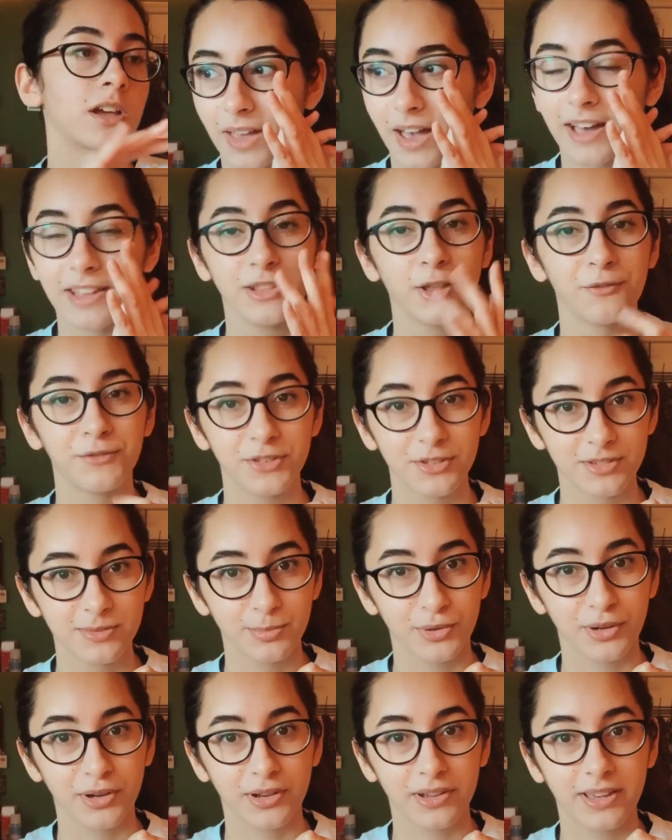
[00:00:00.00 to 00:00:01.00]
I love this
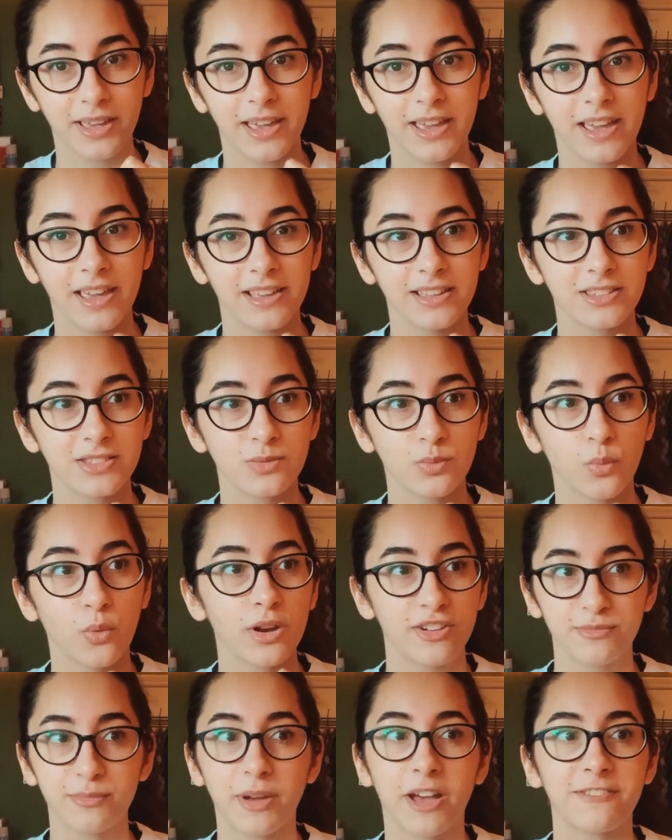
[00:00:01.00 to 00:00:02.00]
book. It's
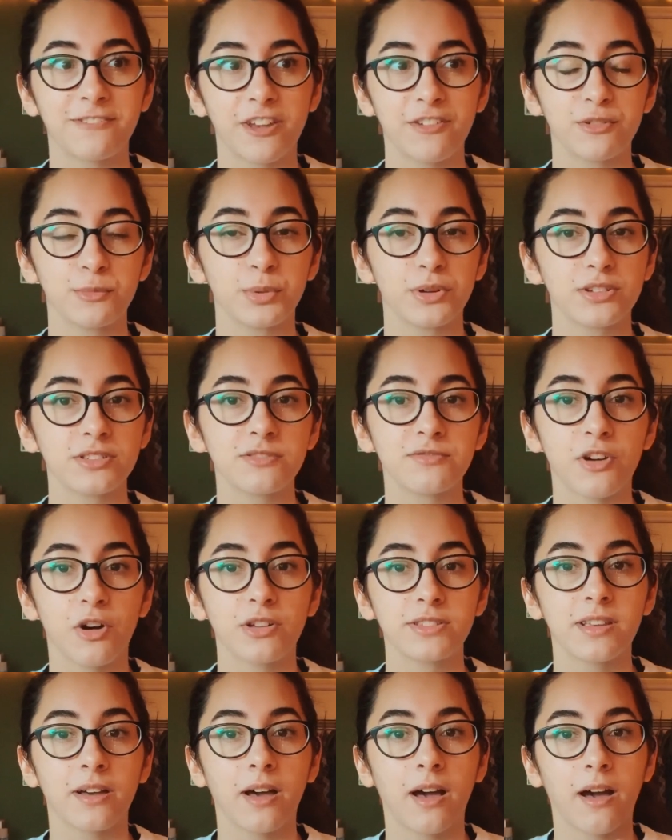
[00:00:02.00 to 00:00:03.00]
one of my favorite books of
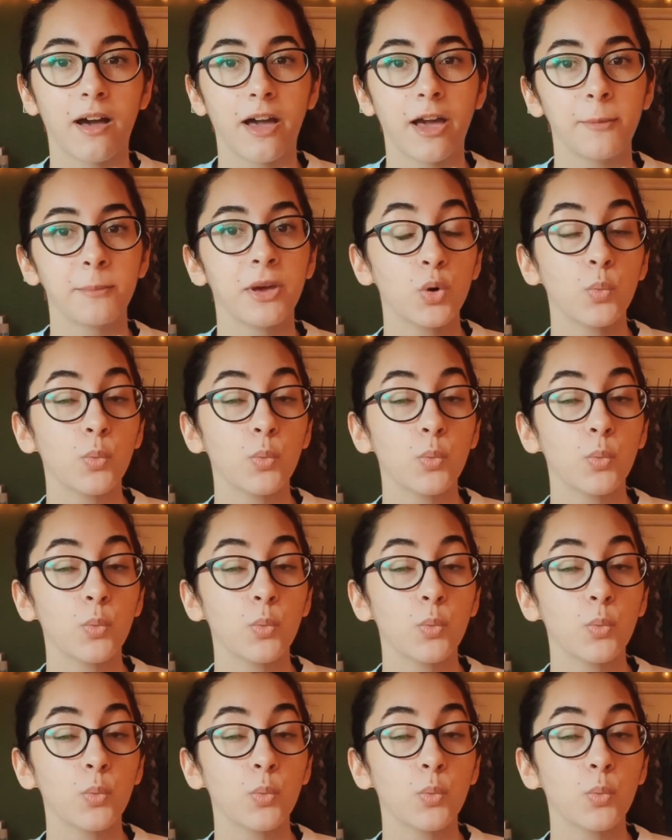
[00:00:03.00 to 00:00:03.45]
all time.